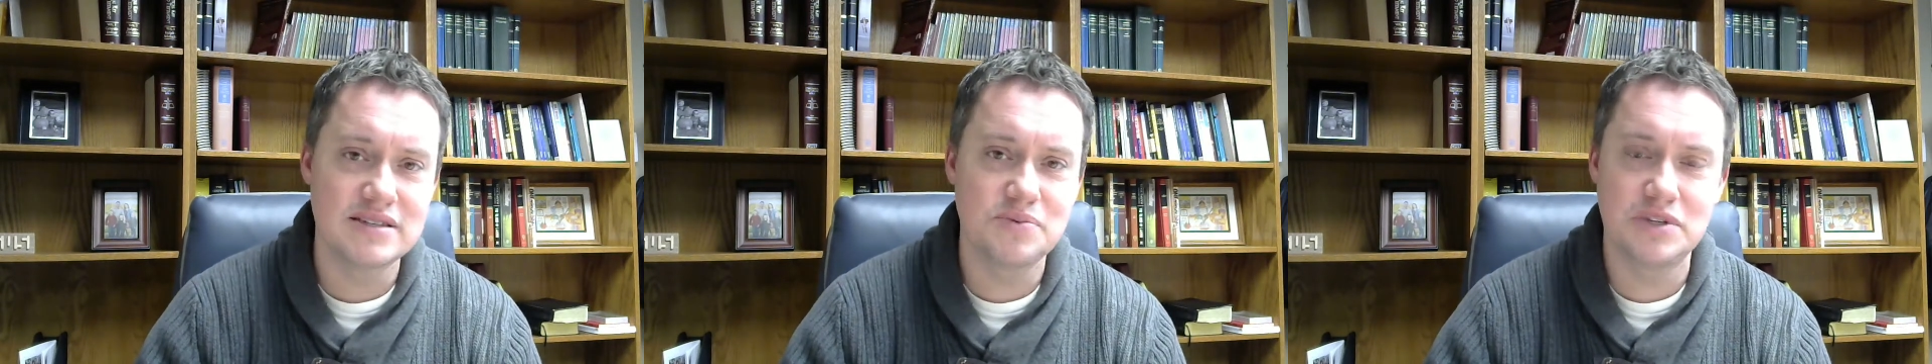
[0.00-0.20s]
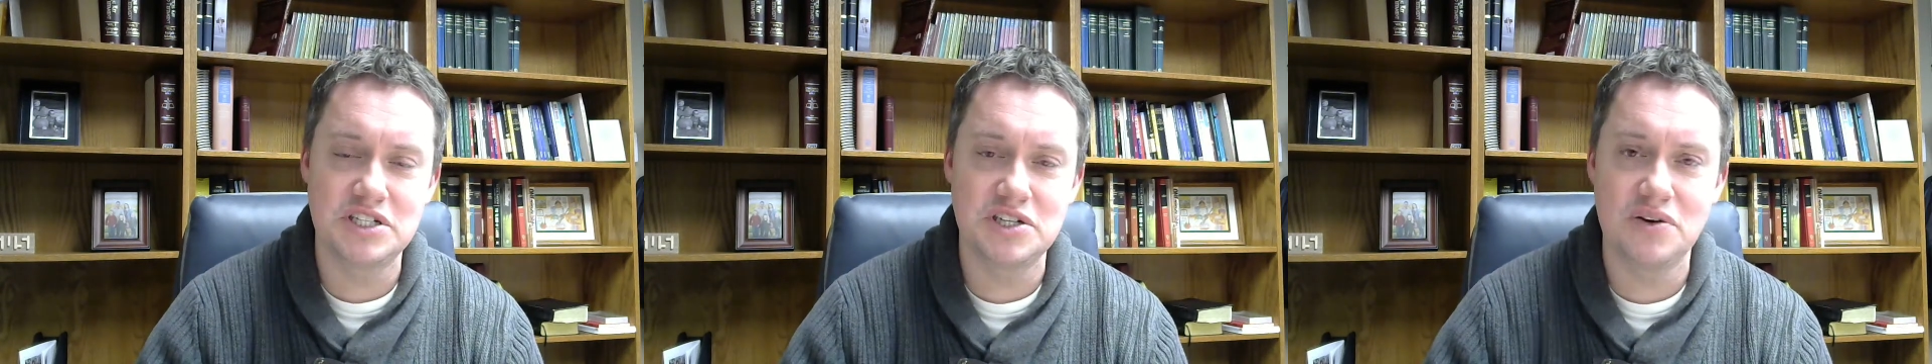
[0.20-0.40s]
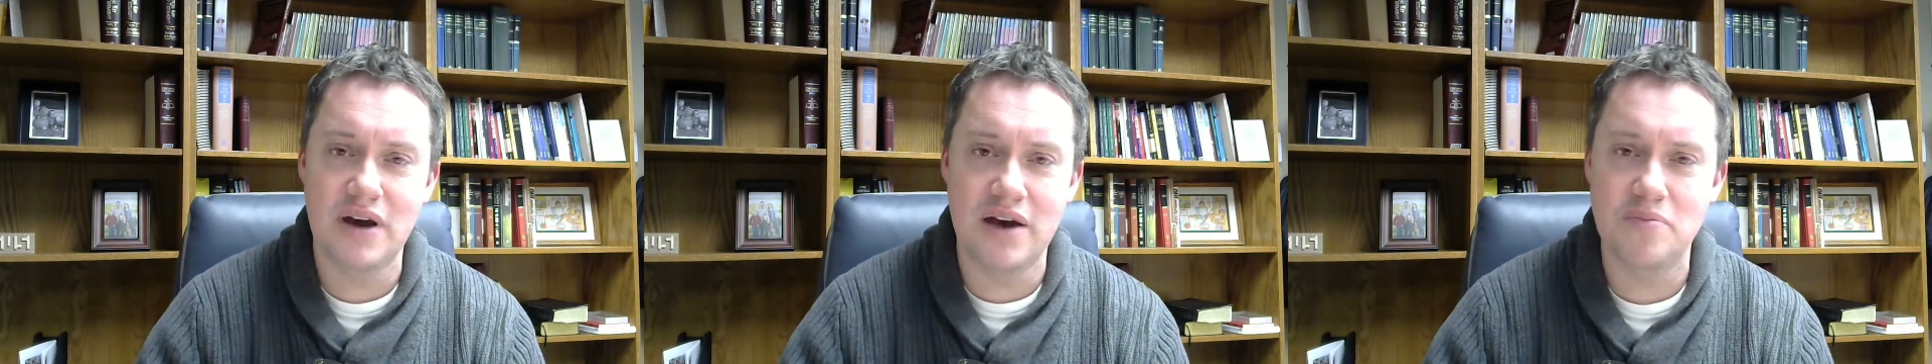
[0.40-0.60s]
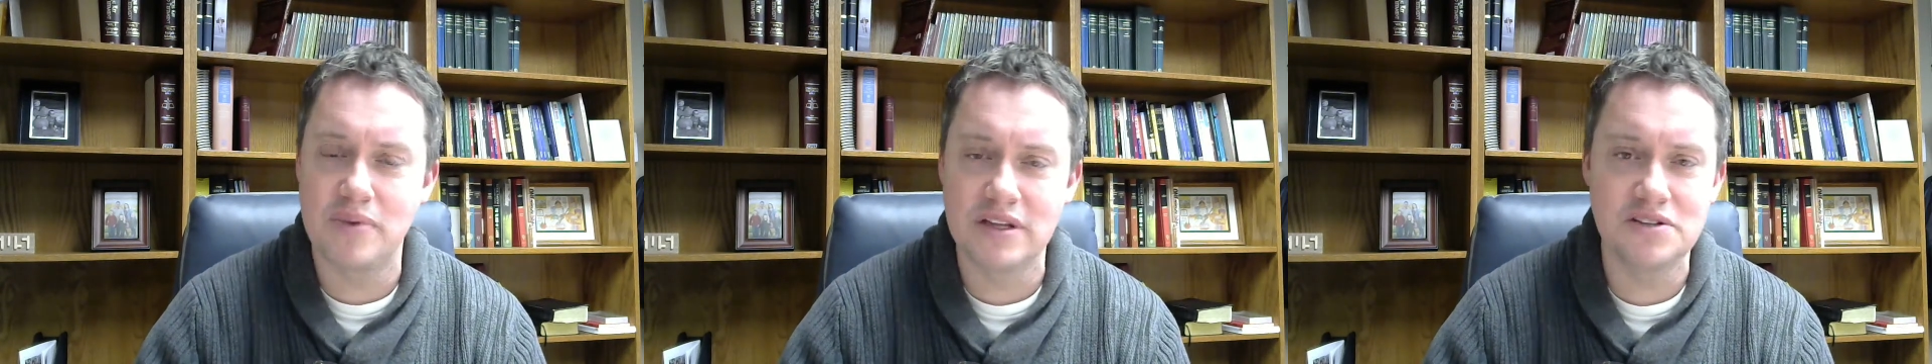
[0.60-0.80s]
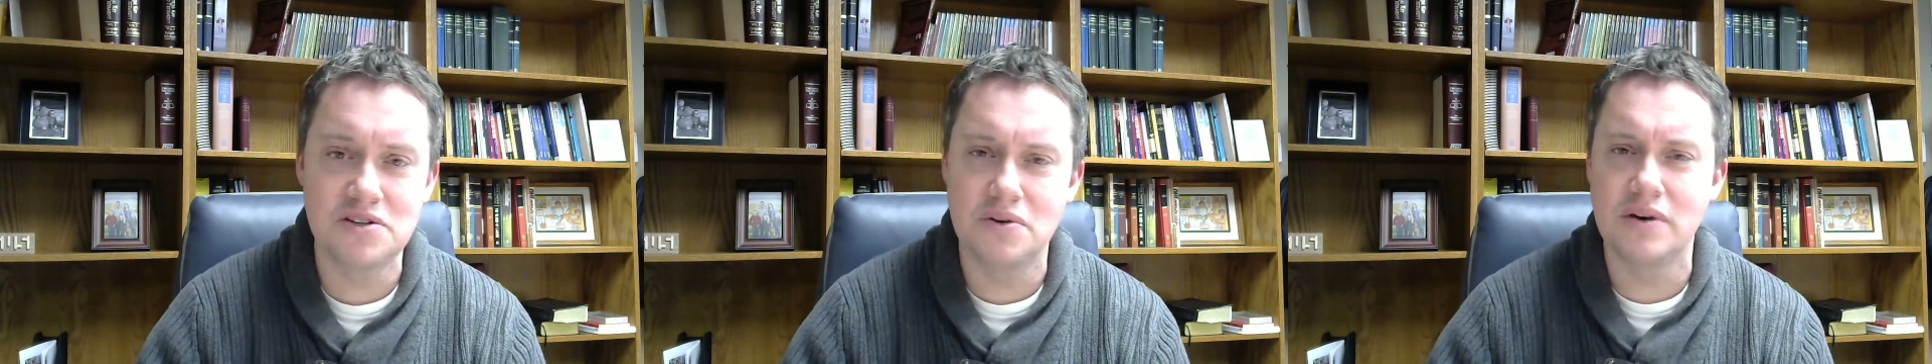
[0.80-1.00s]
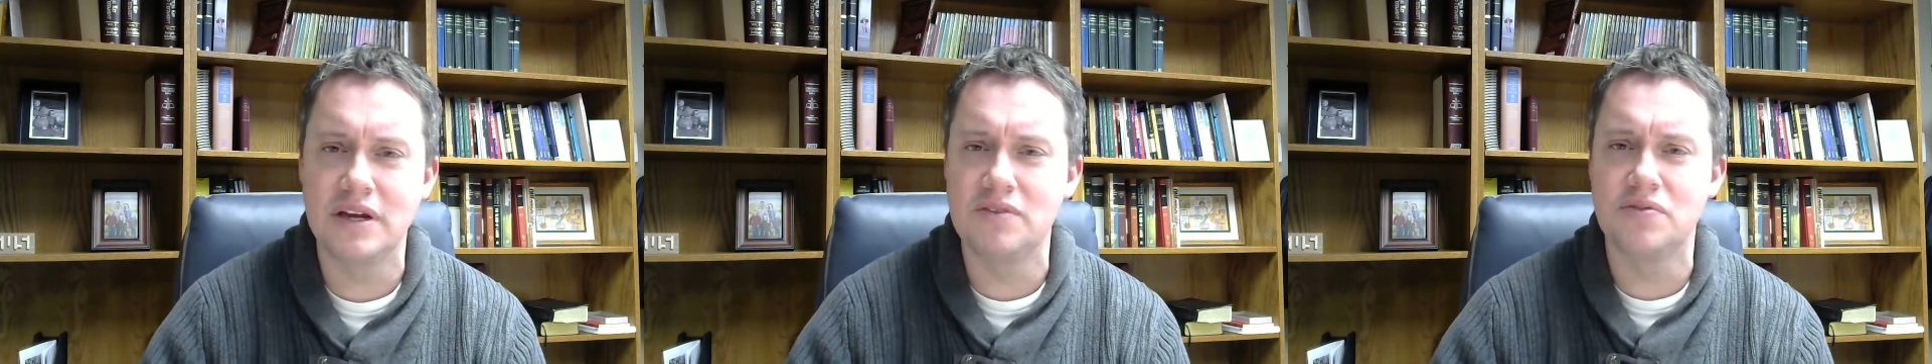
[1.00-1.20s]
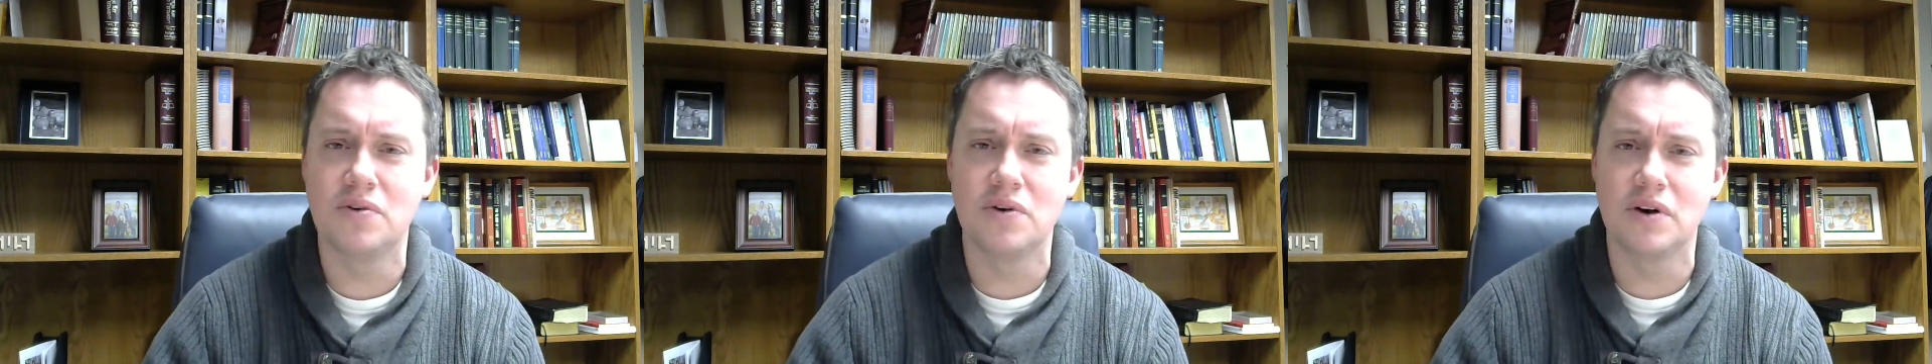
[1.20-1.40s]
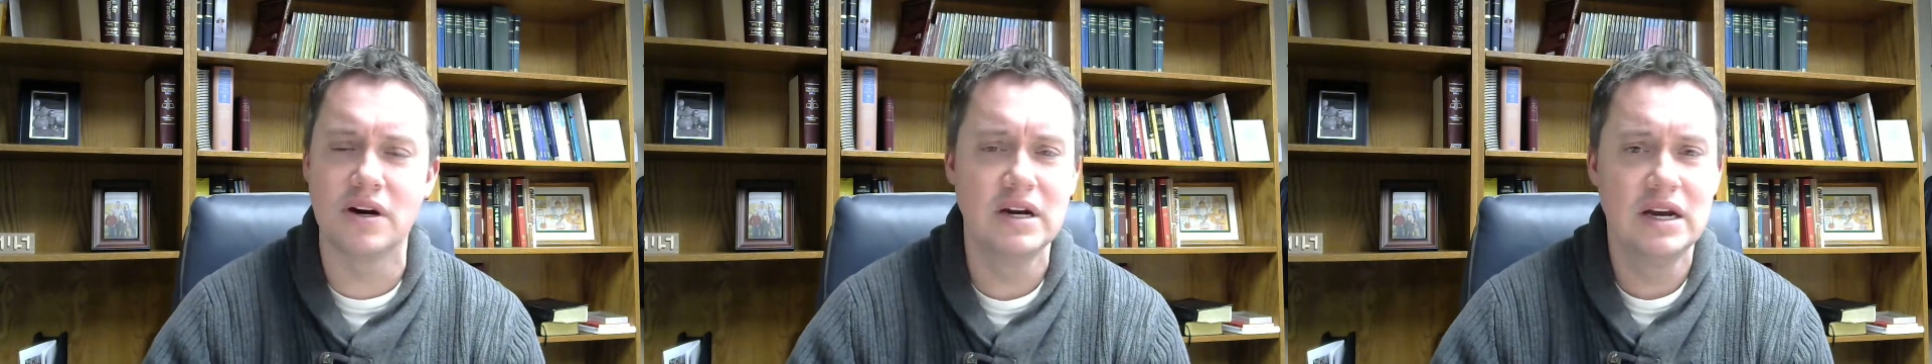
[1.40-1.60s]
which you have been doing
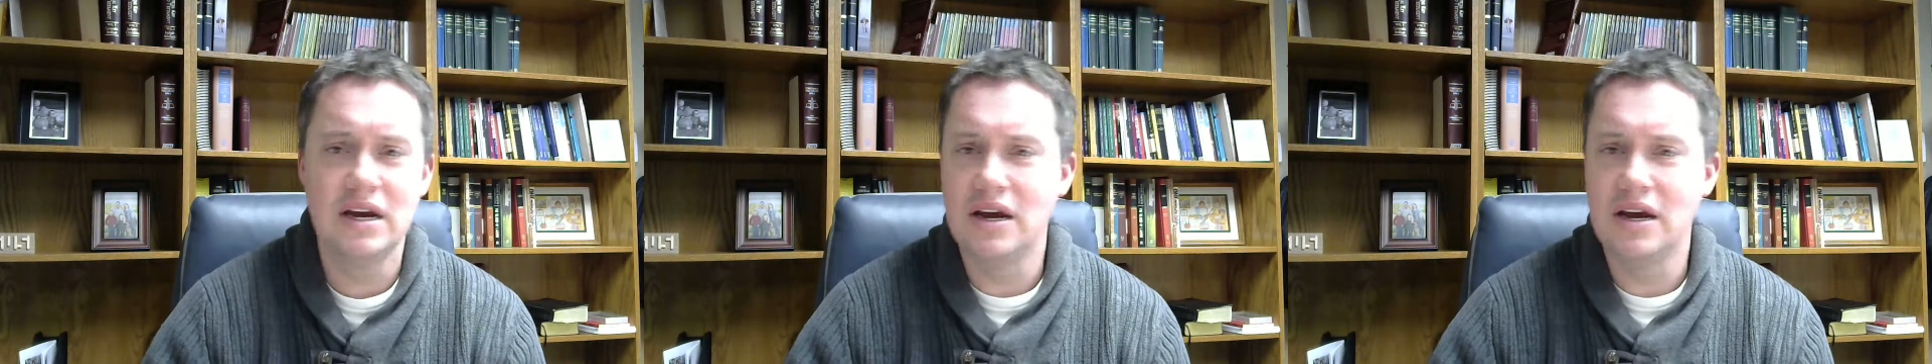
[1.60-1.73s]
for